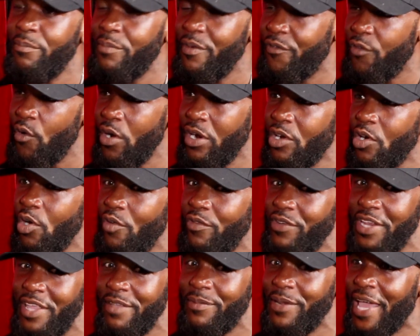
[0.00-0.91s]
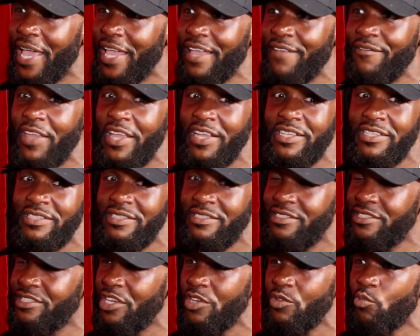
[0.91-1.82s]
Where before COVID, they'd be like, if
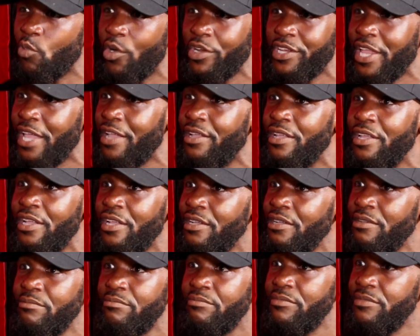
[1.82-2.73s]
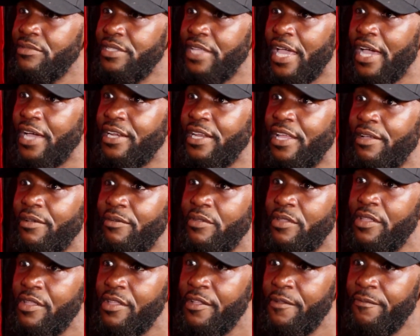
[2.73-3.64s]
they couldn't work, didn't work a day. Yeah.
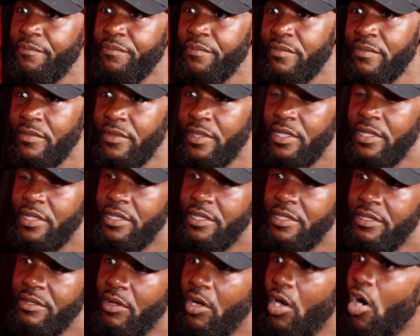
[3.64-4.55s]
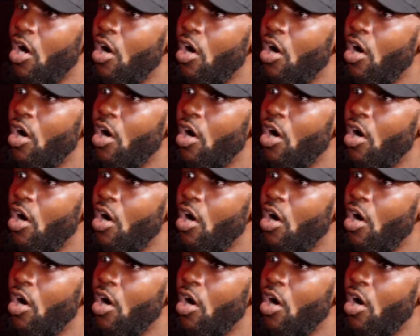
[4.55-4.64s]
Their whole lives was like